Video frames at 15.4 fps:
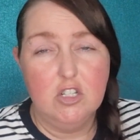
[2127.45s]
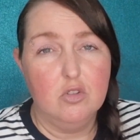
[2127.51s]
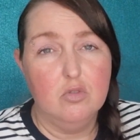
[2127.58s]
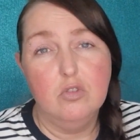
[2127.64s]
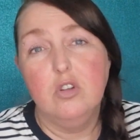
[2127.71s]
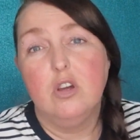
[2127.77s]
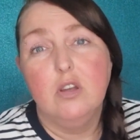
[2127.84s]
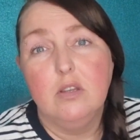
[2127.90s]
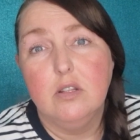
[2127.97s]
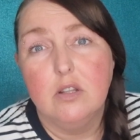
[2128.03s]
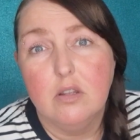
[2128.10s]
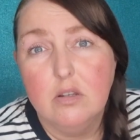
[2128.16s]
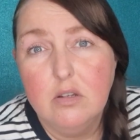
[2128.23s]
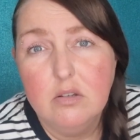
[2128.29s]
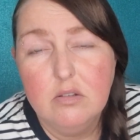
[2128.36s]
I don't know how you
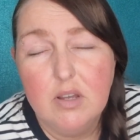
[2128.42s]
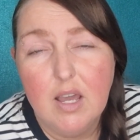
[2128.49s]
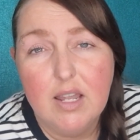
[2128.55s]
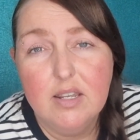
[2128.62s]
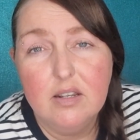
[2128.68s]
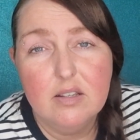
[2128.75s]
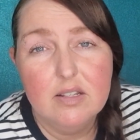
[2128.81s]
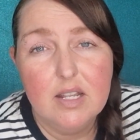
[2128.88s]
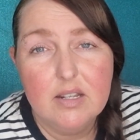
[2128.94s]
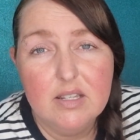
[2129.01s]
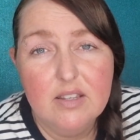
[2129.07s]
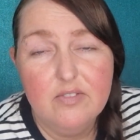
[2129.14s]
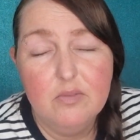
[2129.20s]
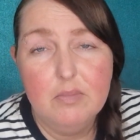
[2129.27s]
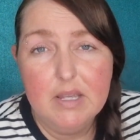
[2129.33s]
done it. I nearly
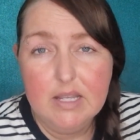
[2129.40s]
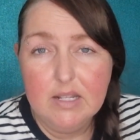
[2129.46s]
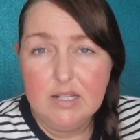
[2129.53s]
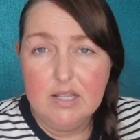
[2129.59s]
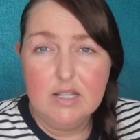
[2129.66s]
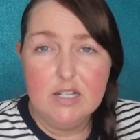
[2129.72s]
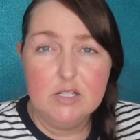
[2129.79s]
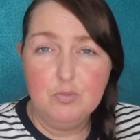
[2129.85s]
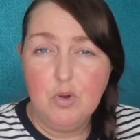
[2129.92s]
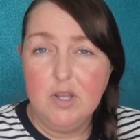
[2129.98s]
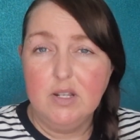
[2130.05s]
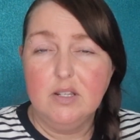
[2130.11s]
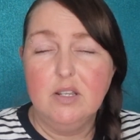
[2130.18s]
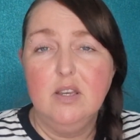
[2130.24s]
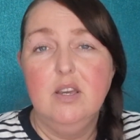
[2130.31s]
didn't even make it to this
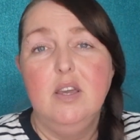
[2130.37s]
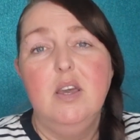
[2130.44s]
point.